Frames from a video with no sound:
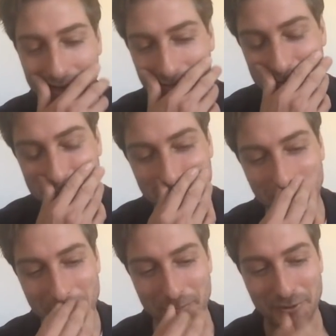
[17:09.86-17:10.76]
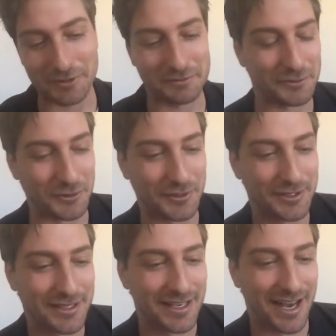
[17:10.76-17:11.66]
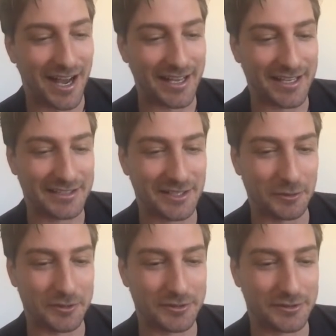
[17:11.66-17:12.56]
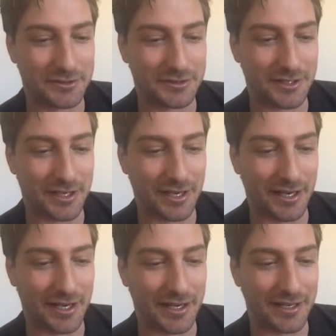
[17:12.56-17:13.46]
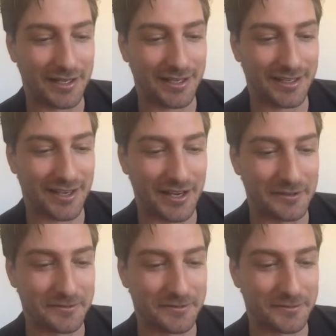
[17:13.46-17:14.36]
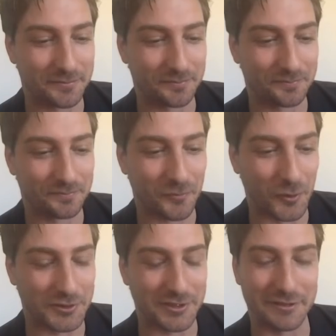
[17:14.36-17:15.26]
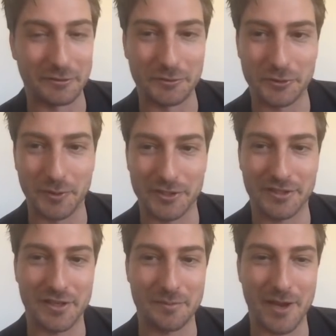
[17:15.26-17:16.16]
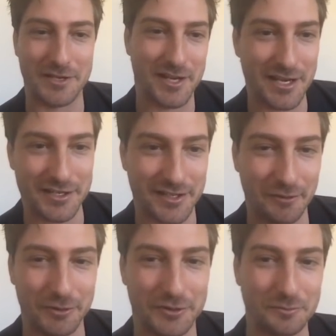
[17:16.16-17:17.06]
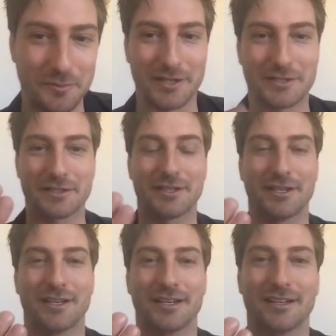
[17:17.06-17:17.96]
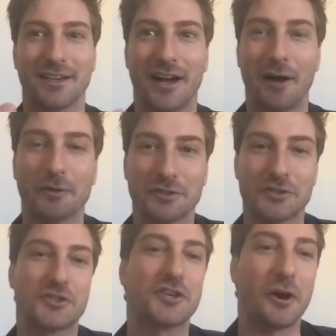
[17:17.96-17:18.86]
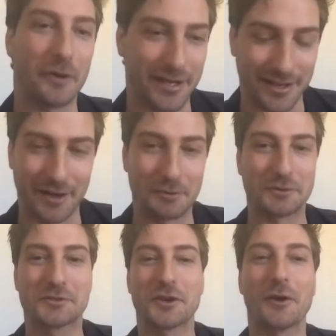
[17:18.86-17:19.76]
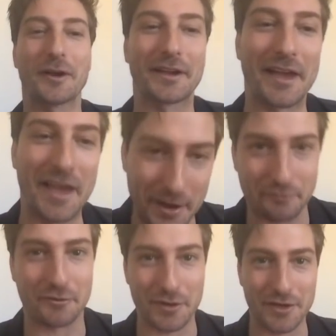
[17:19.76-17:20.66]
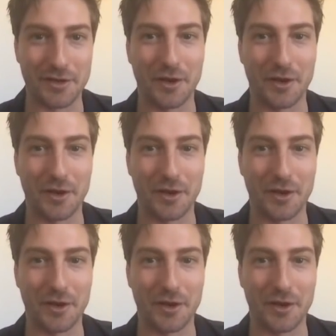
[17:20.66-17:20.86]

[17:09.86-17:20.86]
What's the word I'm looking for? I guess I was kind of wasn't leaving too much to the imagination. There wasn't much I wasn't showing. I was showing every.